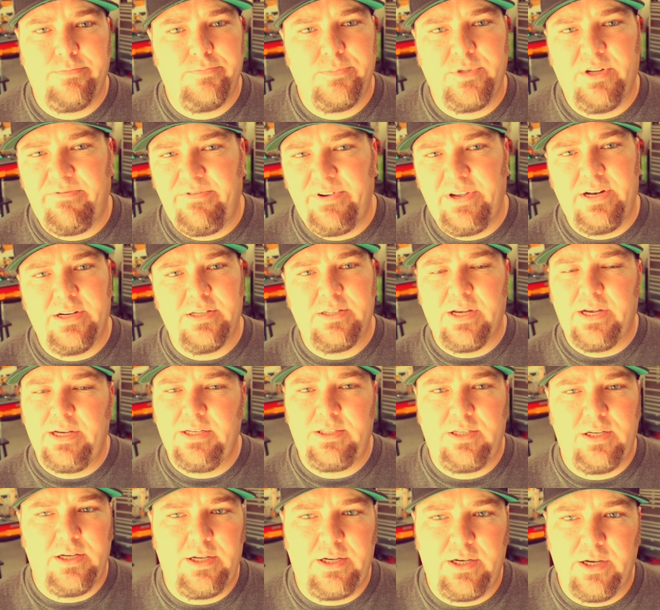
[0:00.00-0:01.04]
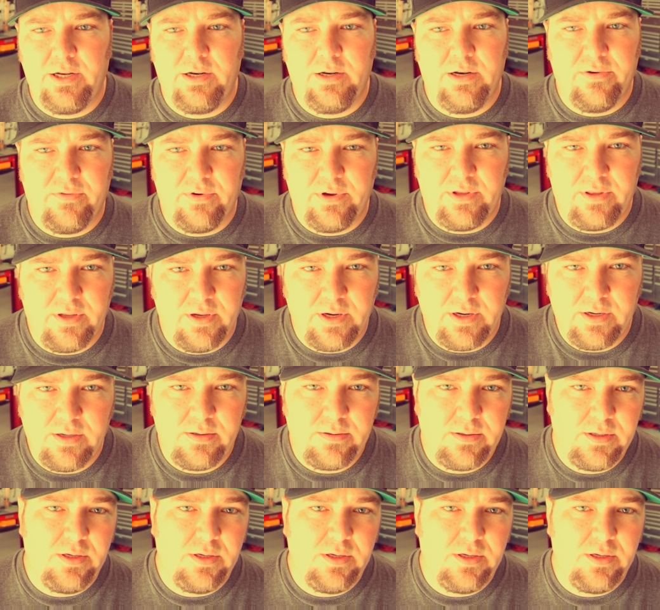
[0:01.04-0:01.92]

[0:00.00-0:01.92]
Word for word: Navitas AC kit and everything,